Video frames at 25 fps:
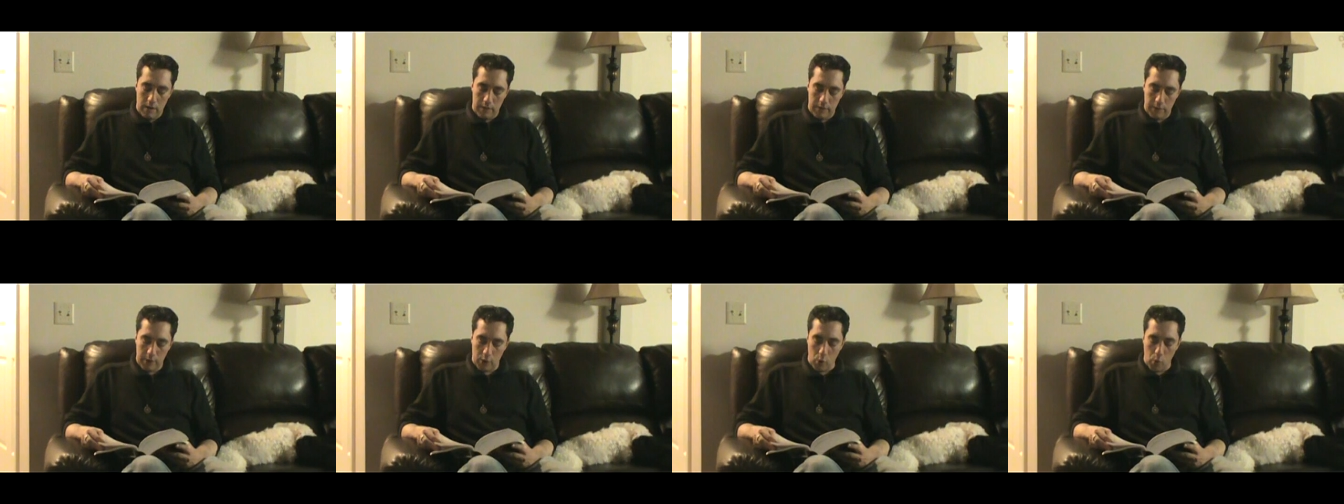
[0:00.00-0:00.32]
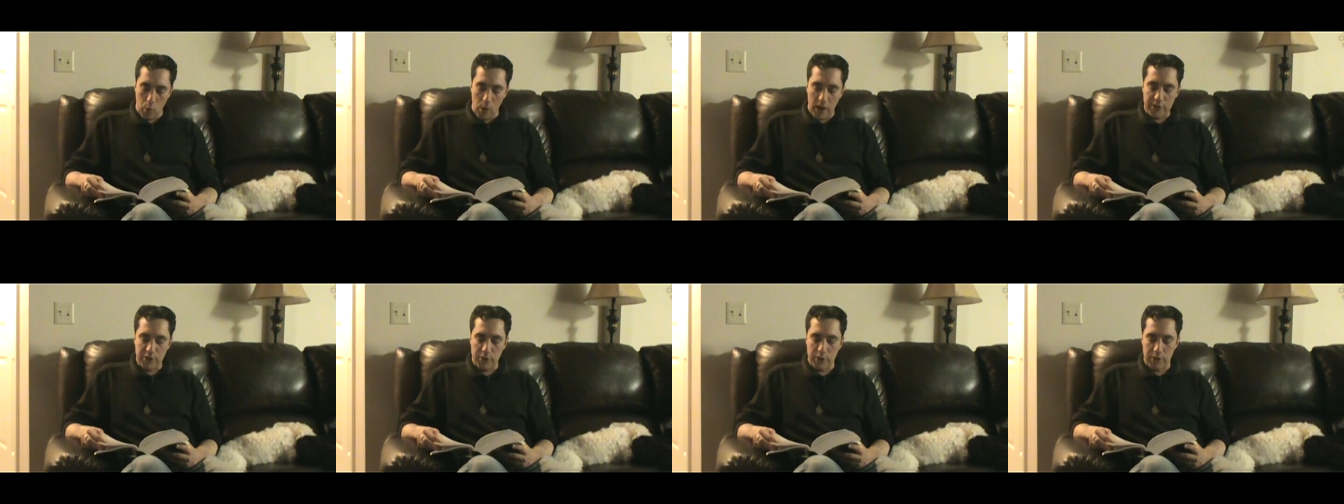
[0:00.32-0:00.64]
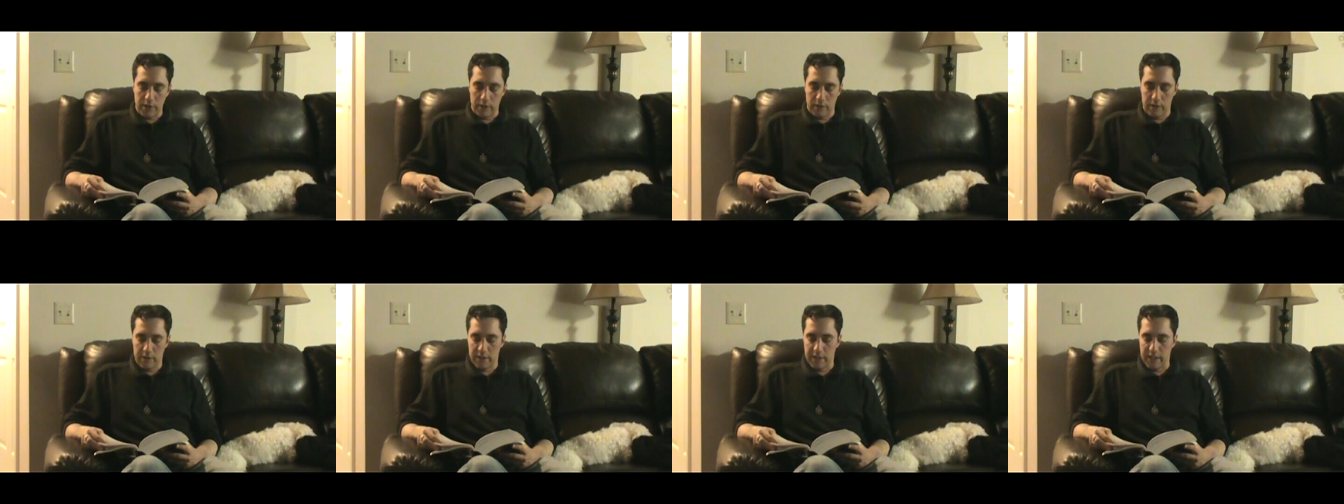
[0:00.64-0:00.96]
The
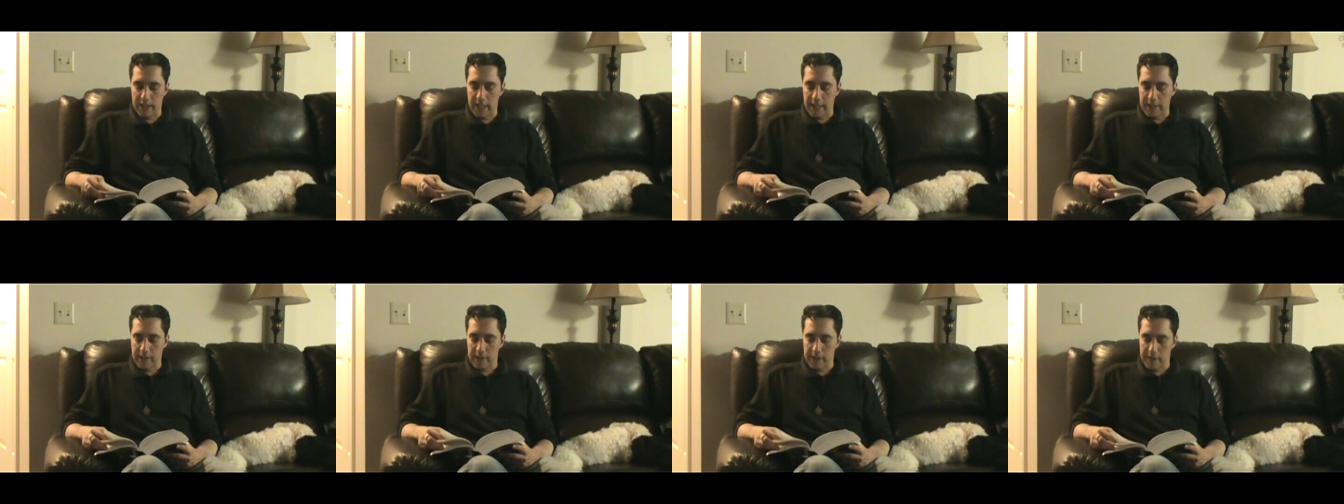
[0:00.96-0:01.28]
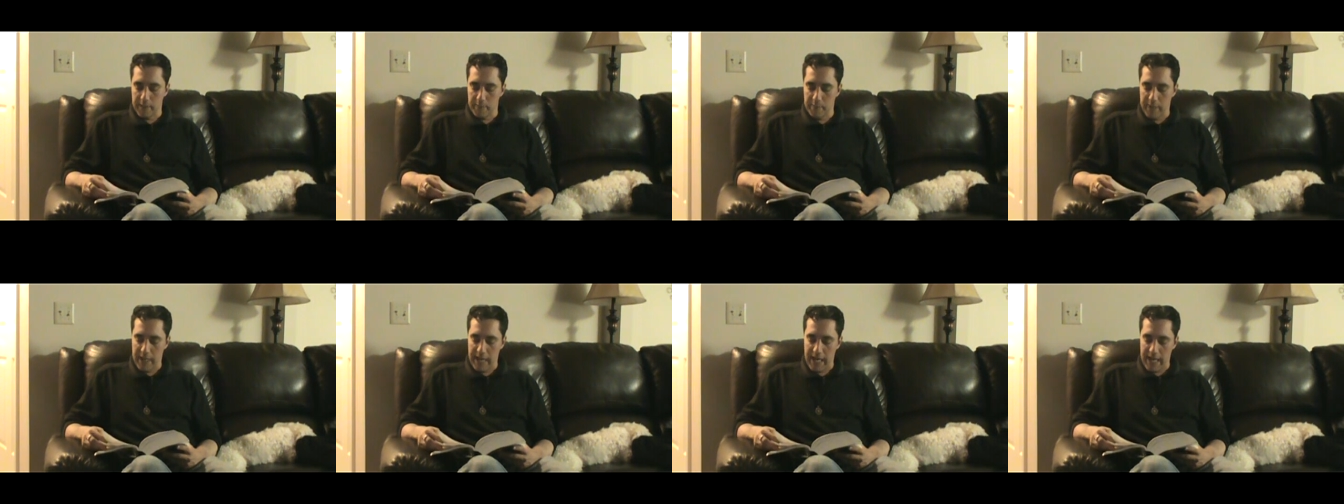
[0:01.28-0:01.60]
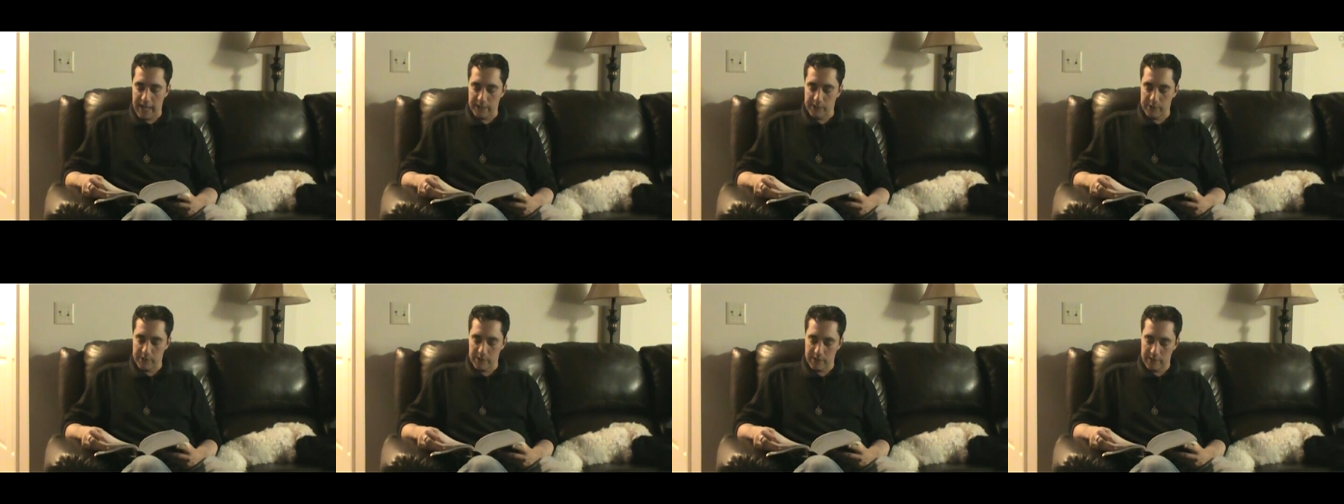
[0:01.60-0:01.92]
question is likely to be
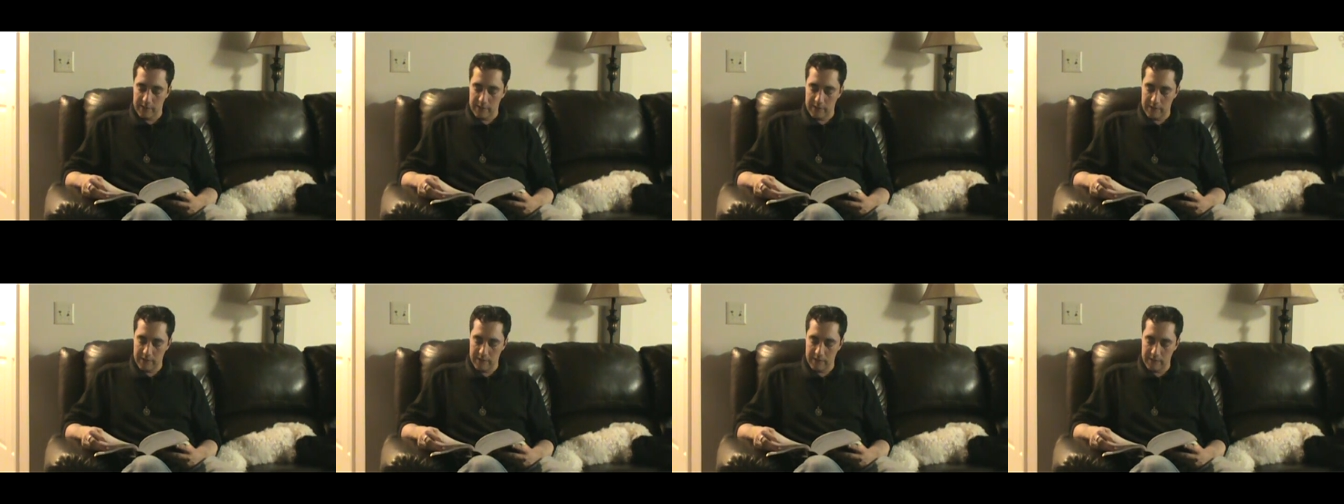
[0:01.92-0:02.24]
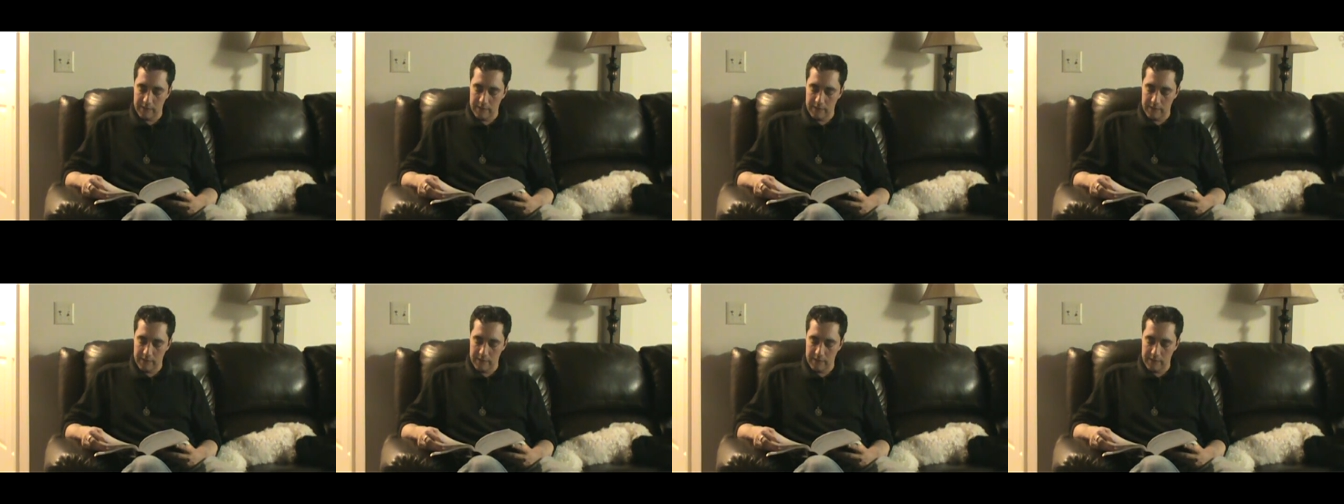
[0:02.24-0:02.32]
asked,